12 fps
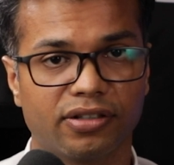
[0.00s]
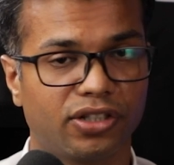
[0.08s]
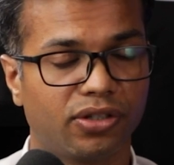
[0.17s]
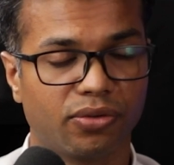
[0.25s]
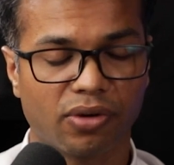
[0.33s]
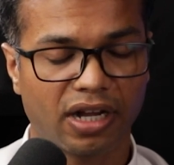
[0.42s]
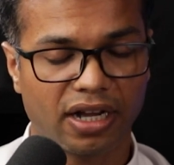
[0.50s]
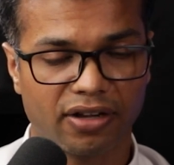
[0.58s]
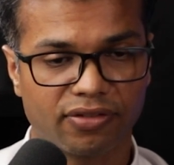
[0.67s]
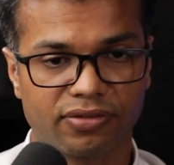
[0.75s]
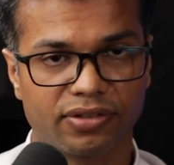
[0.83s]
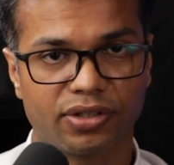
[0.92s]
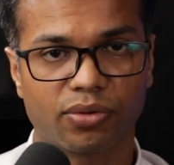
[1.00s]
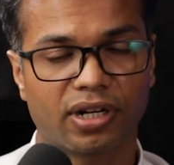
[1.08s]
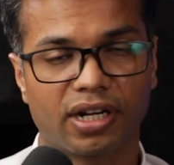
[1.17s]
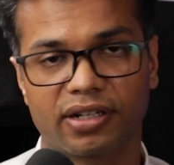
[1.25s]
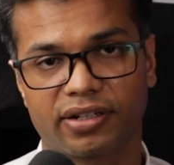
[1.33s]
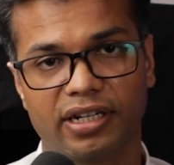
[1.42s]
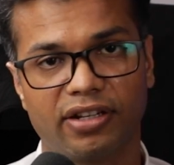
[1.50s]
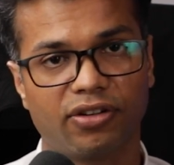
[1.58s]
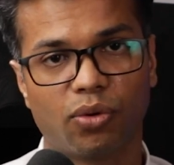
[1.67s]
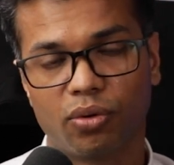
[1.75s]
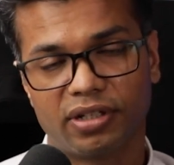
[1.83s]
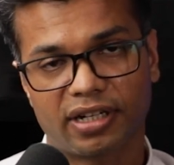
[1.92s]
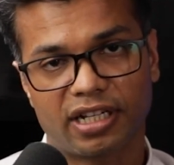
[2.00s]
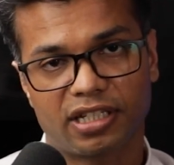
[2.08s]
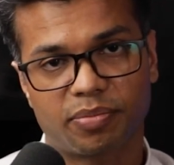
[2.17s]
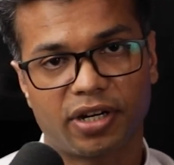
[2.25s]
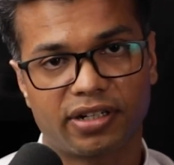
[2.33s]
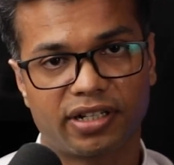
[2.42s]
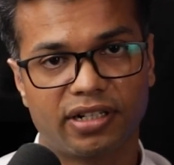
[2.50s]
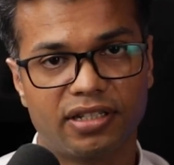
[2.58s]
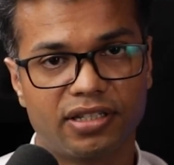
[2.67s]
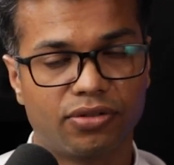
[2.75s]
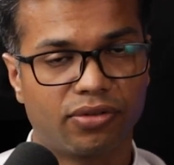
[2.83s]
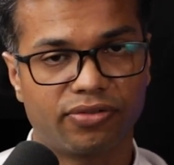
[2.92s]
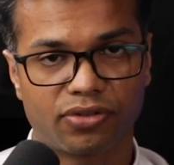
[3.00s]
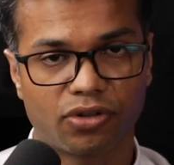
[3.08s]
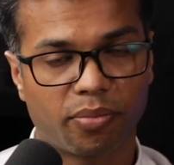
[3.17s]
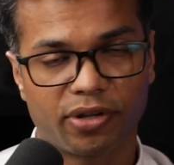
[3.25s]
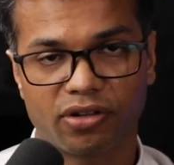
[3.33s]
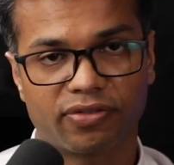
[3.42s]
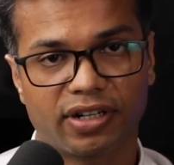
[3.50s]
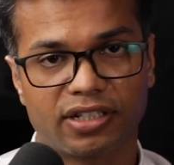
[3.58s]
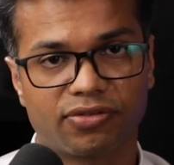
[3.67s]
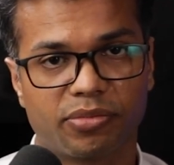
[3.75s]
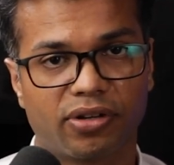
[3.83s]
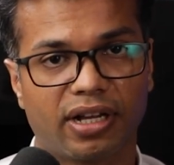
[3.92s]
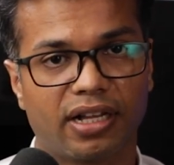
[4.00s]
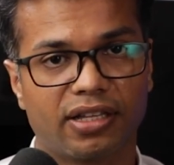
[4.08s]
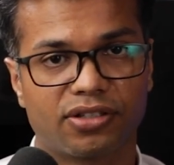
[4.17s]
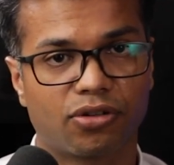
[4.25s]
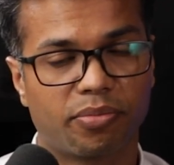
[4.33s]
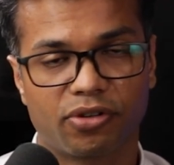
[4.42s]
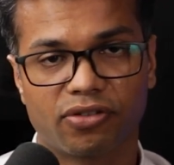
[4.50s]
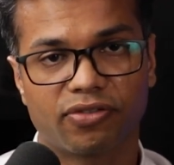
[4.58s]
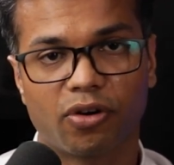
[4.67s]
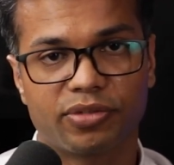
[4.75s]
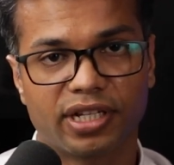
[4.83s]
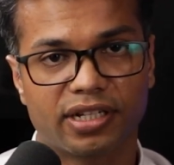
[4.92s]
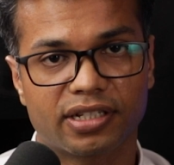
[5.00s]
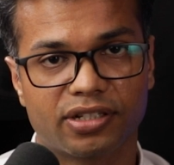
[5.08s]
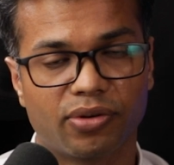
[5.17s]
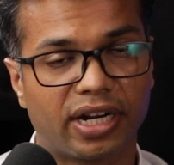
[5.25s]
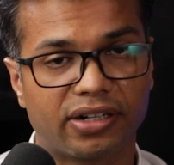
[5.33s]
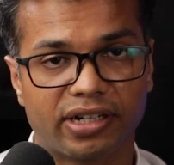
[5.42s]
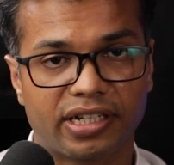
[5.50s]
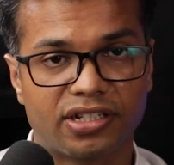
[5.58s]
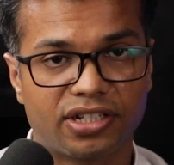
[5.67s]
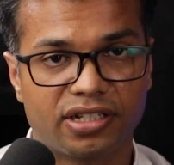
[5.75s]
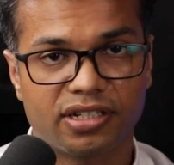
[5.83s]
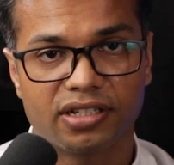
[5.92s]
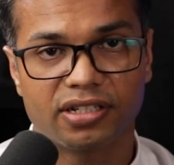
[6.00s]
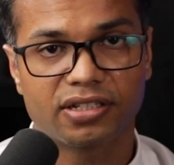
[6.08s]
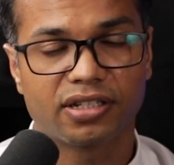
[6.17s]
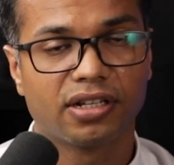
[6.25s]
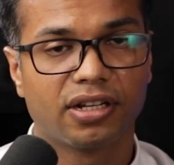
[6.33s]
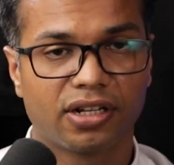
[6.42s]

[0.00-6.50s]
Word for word: you can't really hold the rice particles, you are dropping of rice from your hands, dropping of objects, your handwriting changes,